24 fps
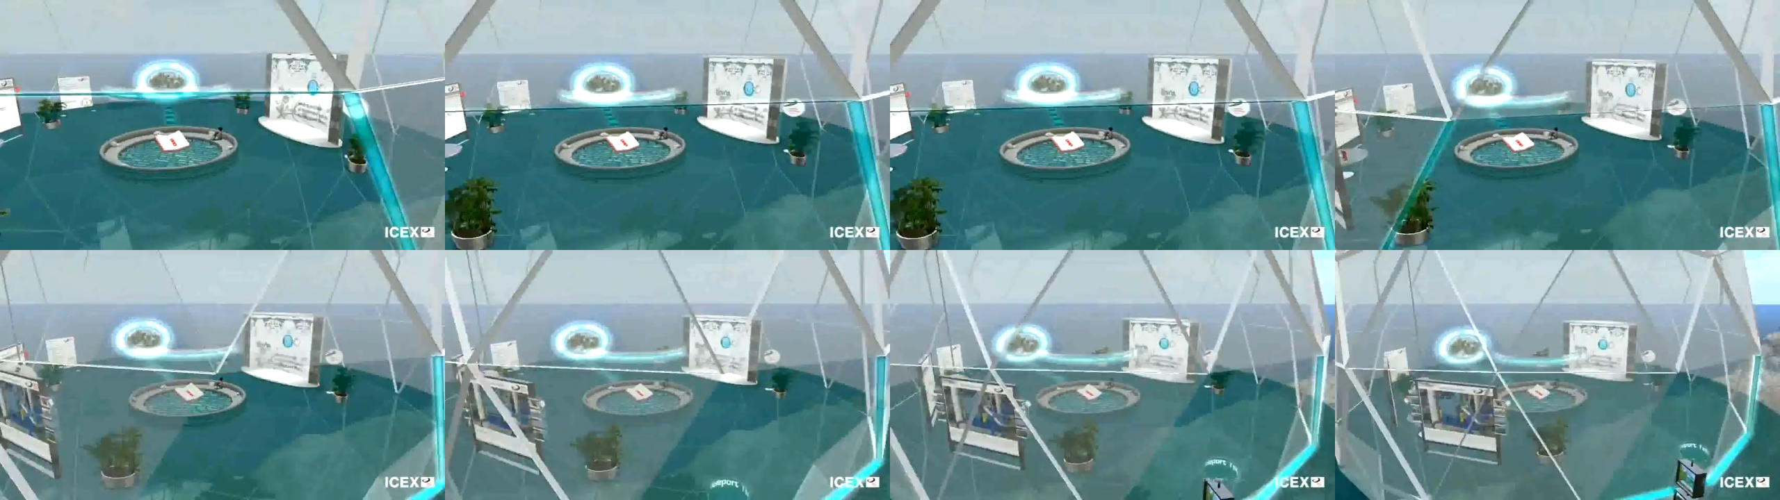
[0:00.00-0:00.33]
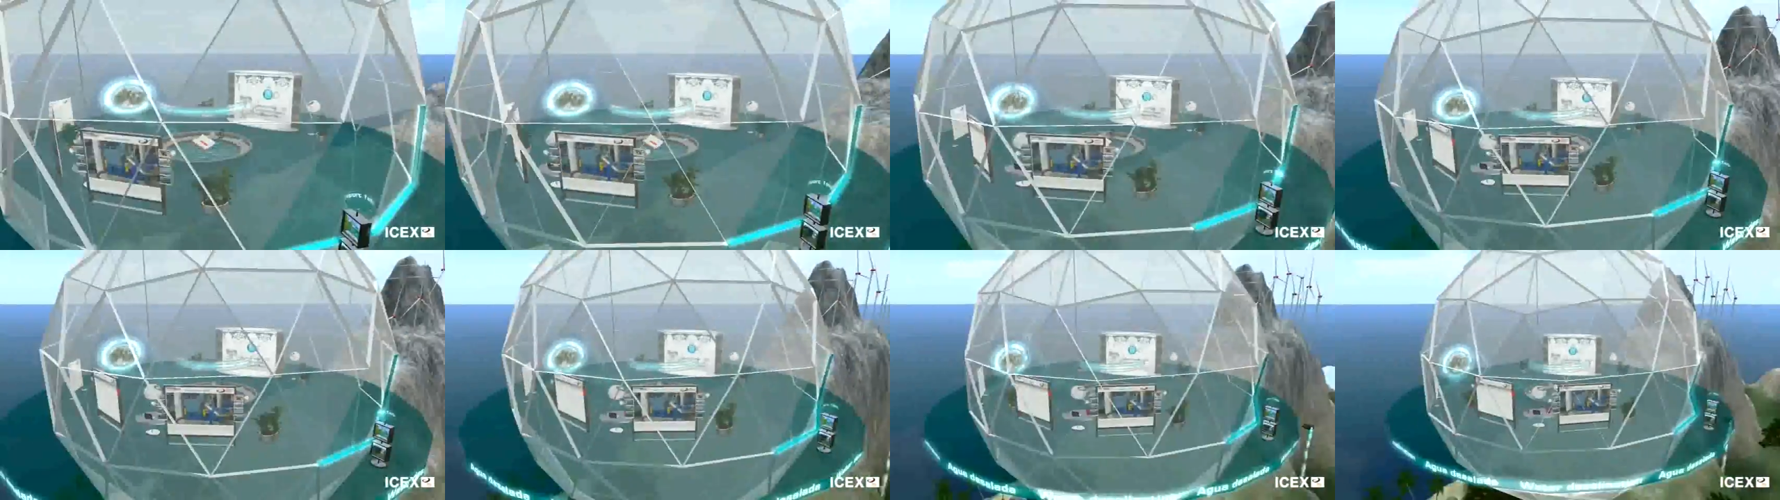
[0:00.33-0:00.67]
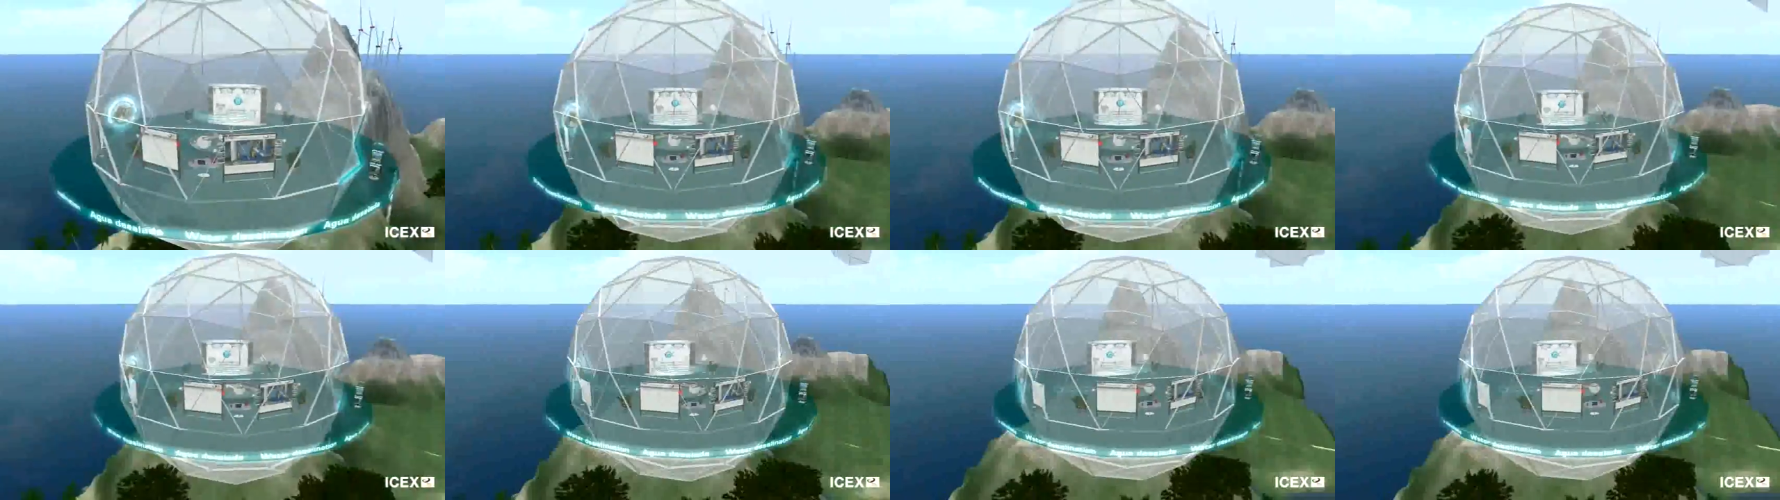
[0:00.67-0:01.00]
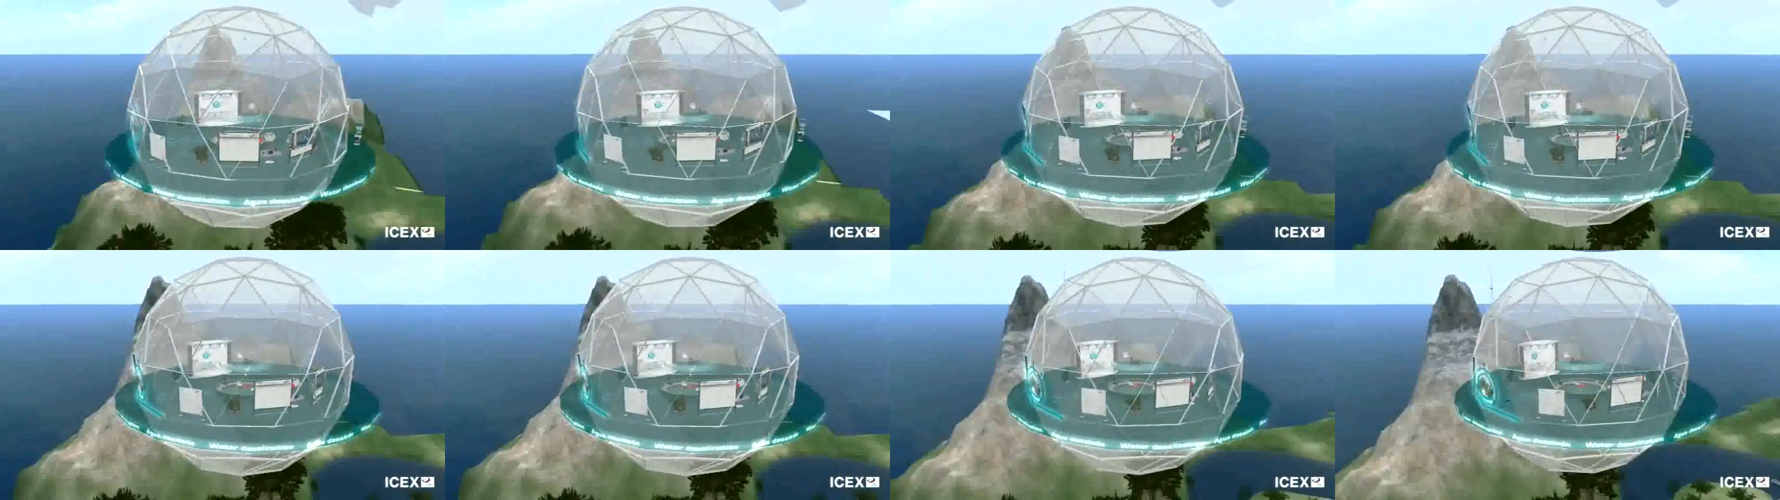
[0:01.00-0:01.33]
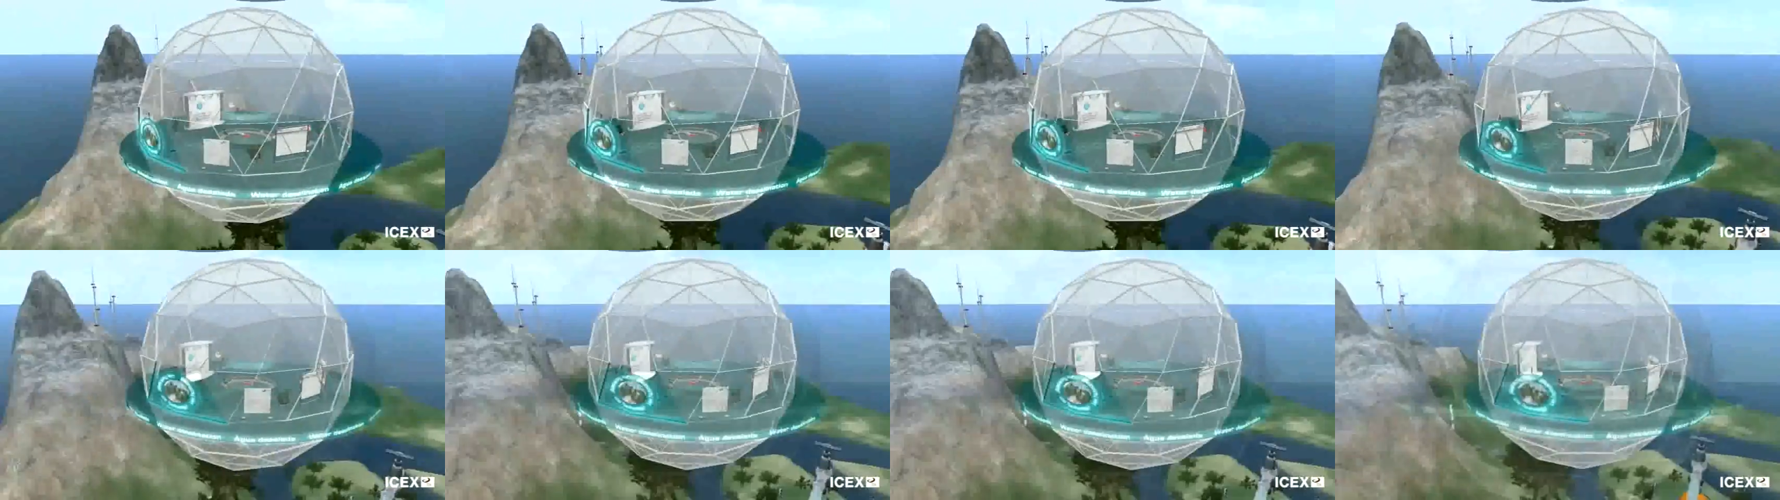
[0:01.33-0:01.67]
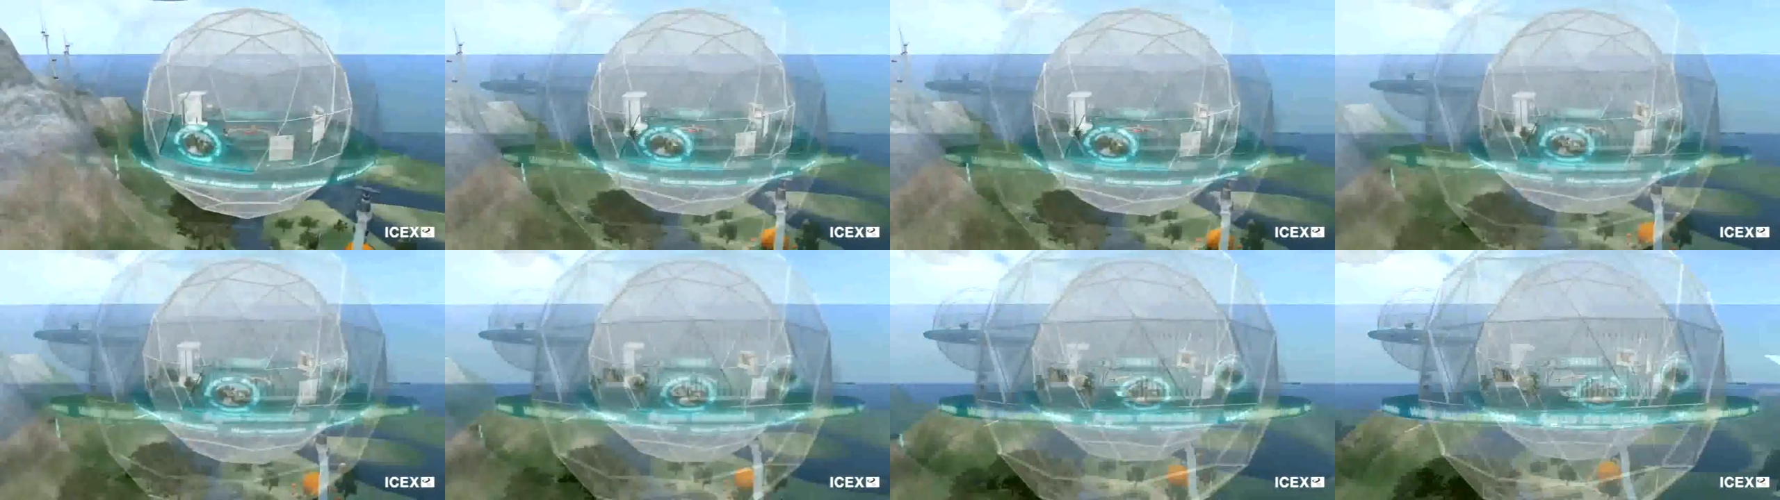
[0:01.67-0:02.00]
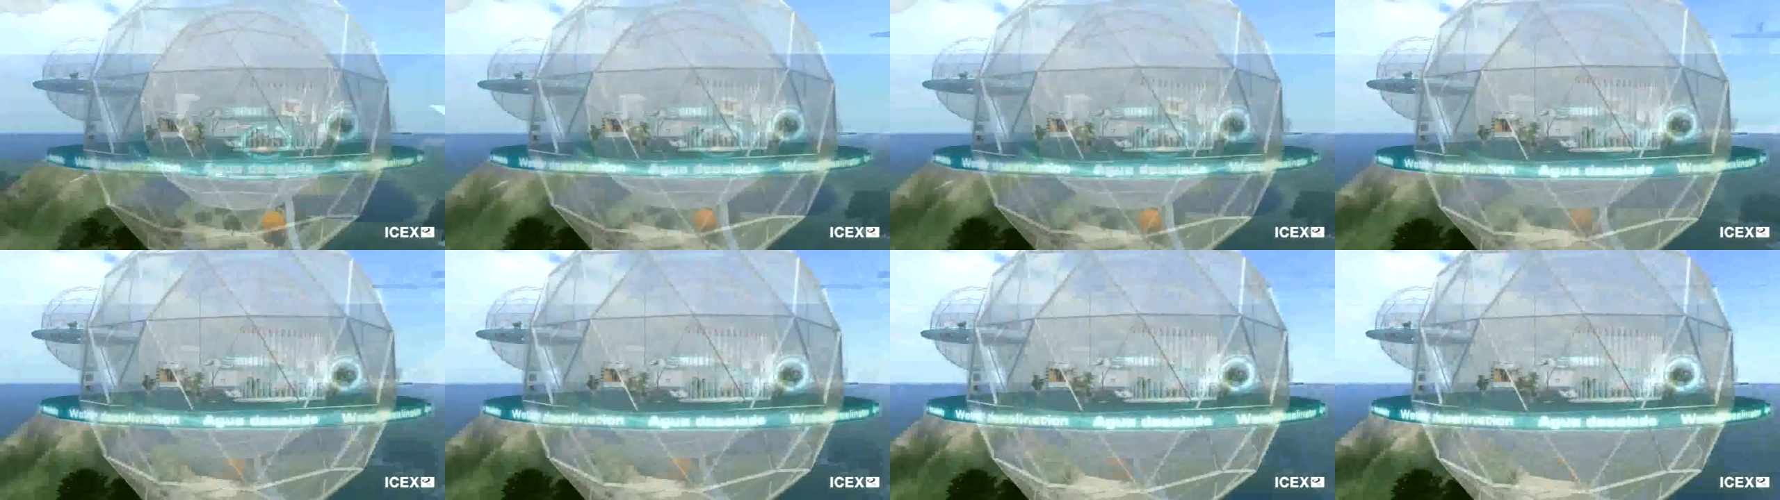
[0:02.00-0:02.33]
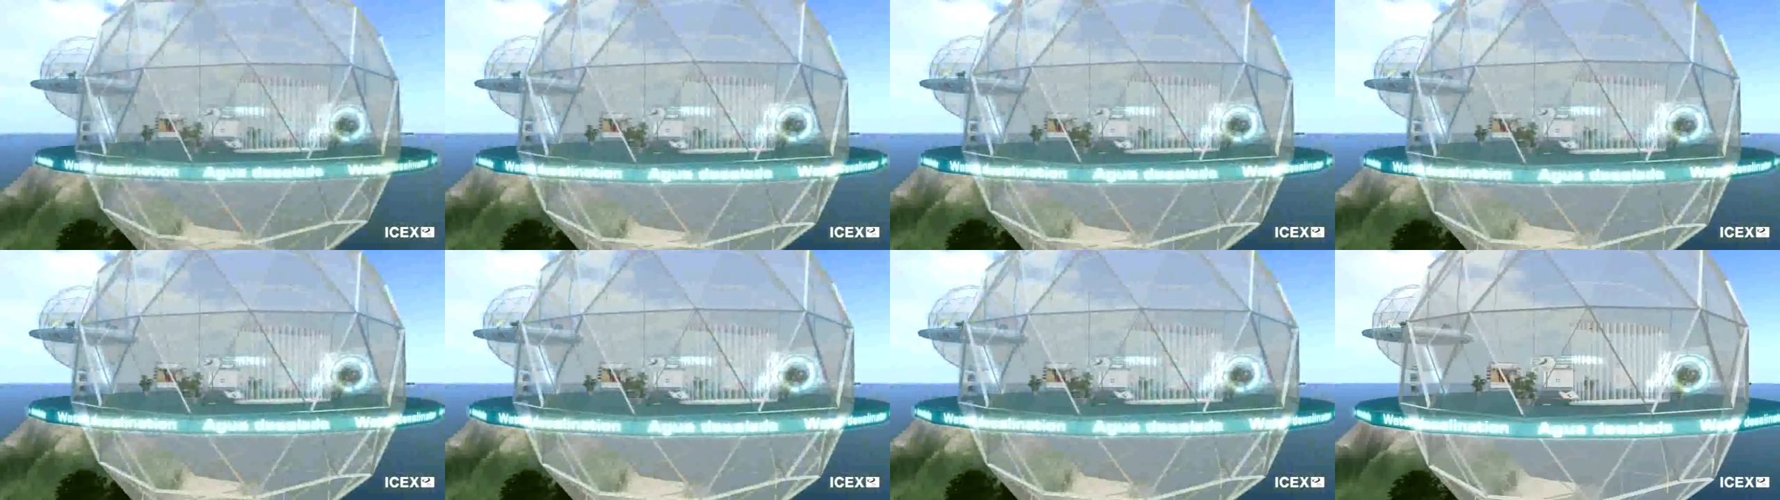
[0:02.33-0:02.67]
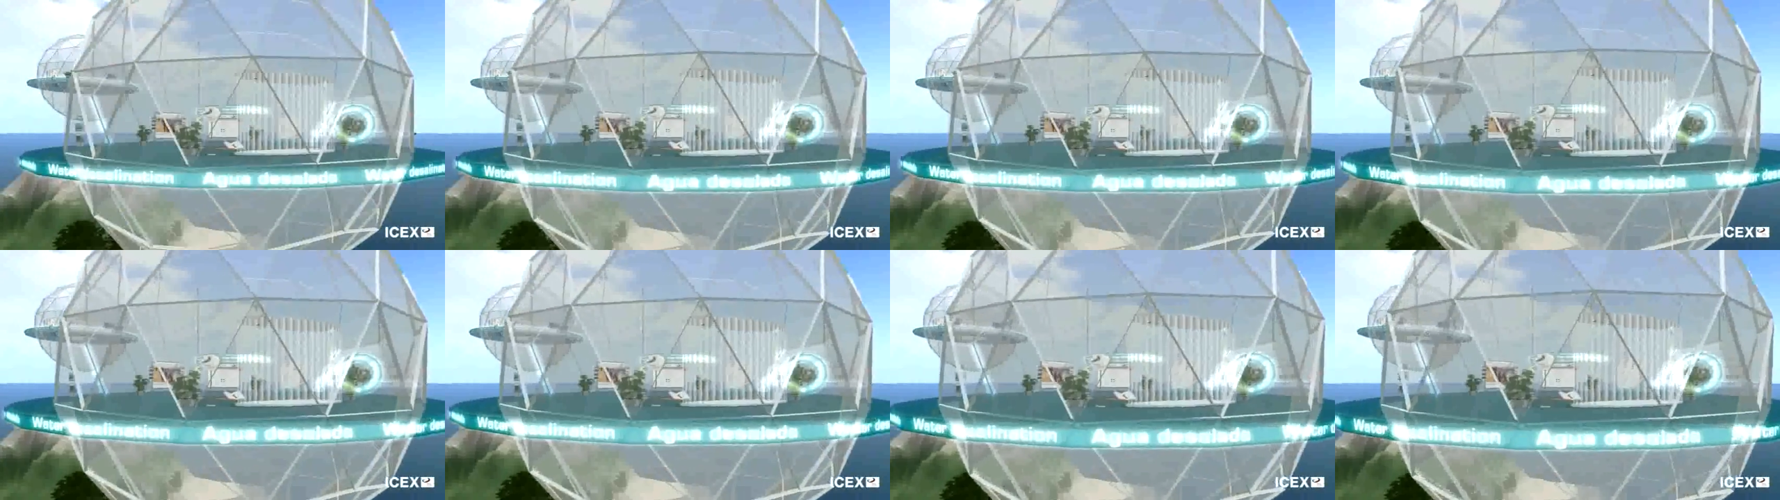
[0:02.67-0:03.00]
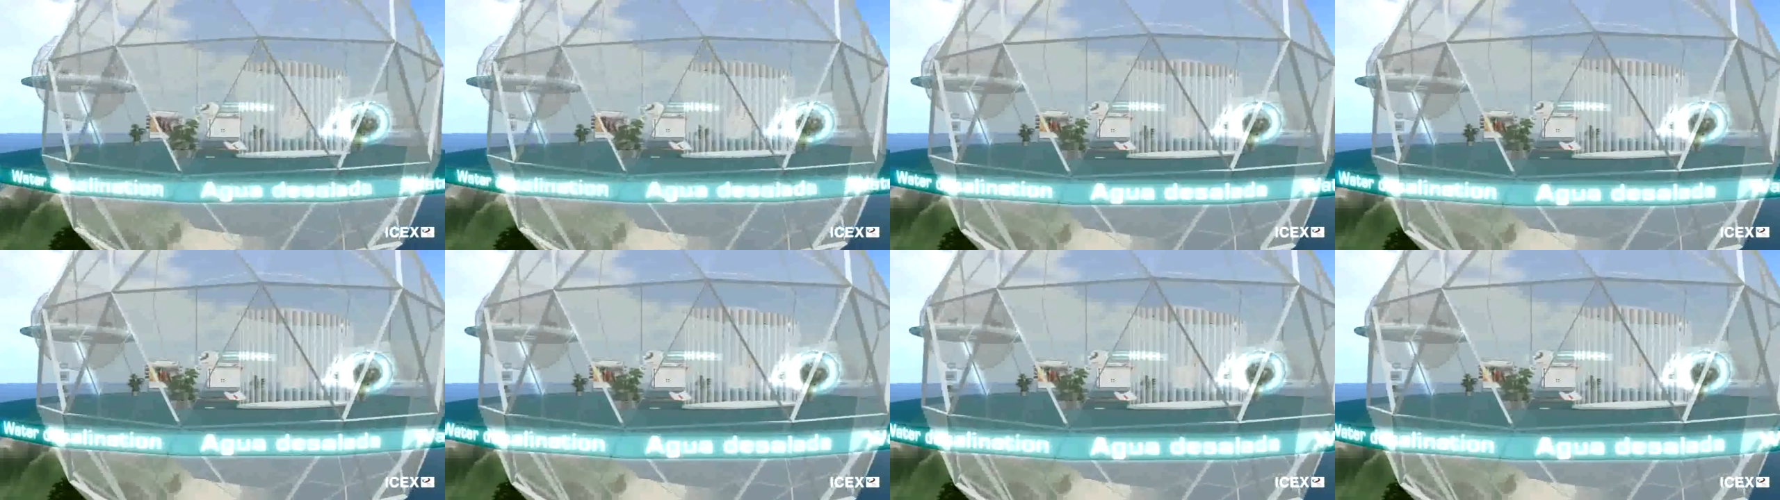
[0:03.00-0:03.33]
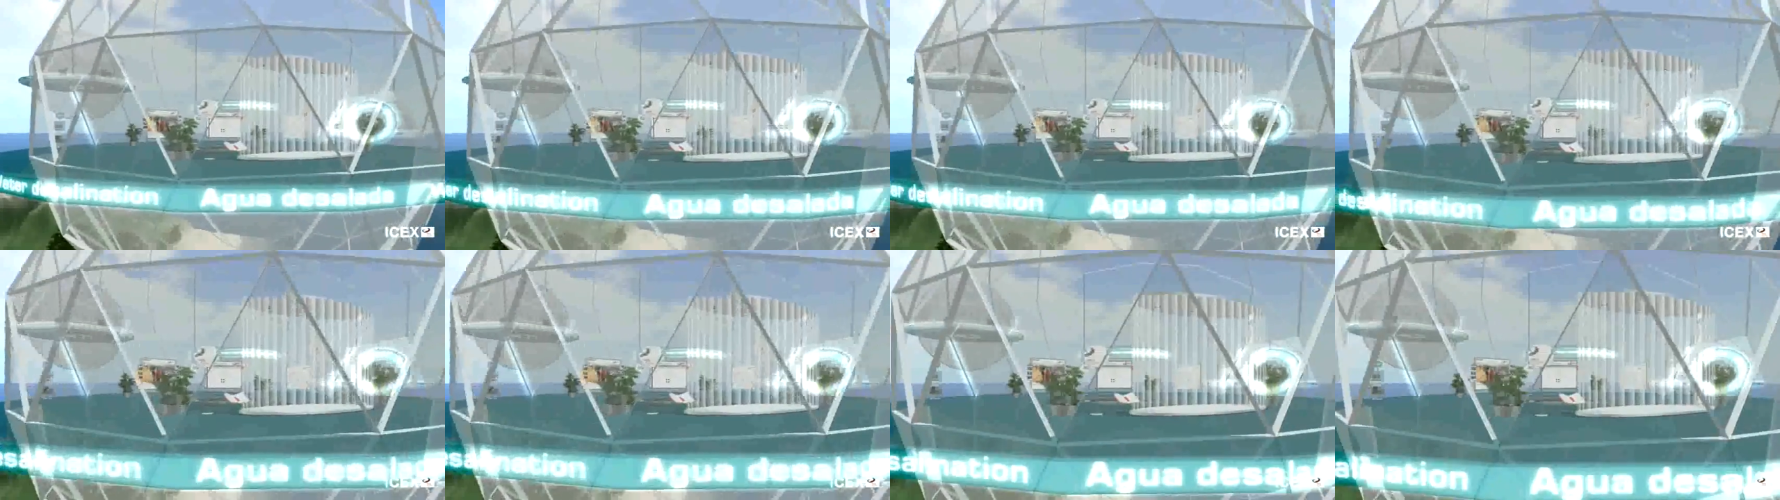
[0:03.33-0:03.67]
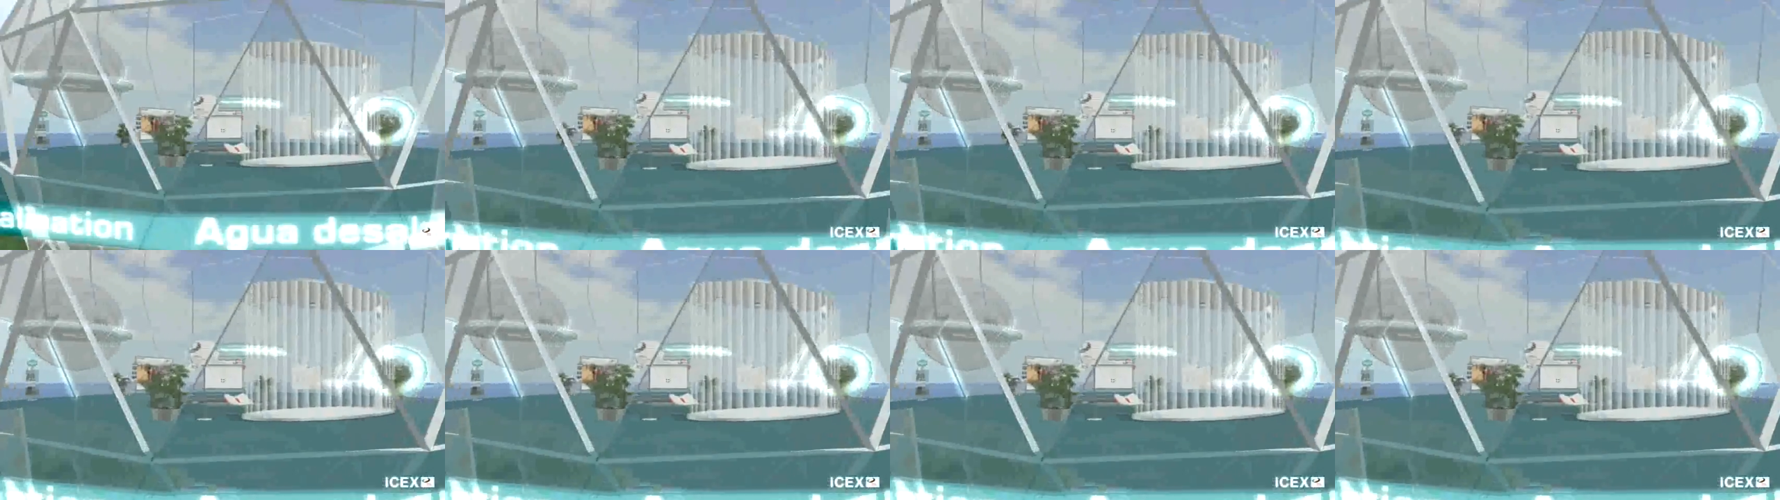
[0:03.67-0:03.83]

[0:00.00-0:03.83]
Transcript: [unreadable: no face in view]